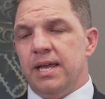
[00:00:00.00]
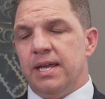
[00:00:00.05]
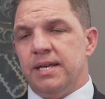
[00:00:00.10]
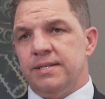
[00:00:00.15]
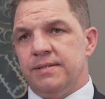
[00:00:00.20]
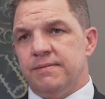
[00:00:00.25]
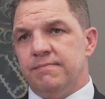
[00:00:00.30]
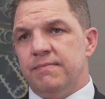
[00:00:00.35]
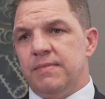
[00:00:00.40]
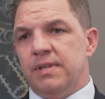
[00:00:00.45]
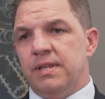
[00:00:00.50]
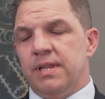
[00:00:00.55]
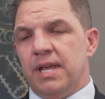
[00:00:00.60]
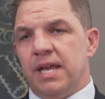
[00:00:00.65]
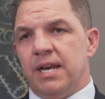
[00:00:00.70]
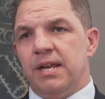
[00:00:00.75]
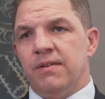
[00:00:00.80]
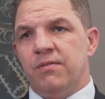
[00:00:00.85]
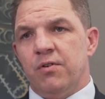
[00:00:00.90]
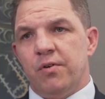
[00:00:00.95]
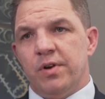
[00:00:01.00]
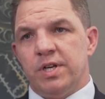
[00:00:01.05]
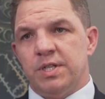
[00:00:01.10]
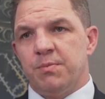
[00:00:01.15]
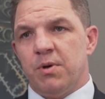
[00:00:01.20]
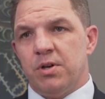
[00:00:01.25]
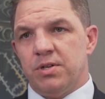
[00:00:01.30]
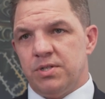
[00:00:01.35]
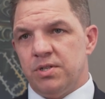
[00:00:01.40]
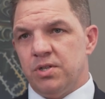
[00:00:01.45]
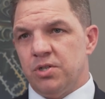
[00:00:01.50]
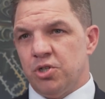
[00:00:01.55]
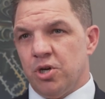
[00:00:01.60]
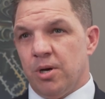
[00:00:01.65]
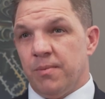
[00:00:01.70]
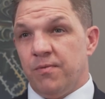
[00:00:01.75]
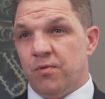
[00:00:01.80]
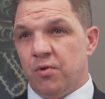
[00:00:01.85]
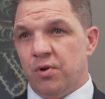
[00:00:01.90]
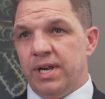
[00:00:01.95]
is that if you're exposed to the
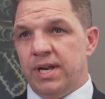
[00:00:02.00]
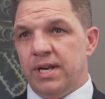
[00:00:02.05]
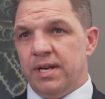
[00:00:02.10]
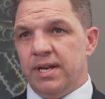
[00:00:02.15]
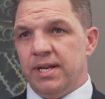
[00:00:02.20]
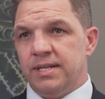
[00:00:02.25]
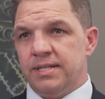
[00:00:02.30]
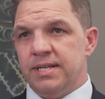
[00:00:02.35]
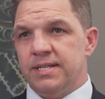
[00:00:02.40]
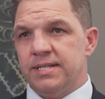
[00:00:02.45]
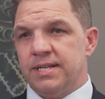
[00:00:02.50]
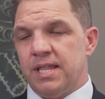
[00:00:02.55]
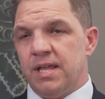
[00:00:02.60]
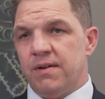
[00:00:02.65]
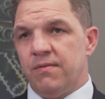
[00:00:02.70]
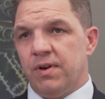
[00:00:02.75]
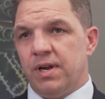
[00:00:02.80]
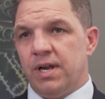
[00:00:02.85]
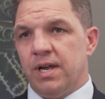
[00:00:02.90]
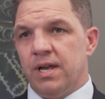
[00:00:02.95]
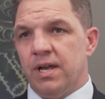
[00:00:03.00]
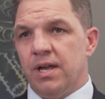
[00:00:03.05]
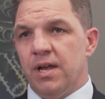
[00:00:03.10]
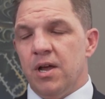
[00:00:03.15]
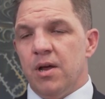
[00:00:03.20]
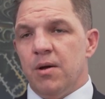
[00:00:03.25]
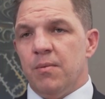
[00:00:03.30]
top 40 index in South Africa,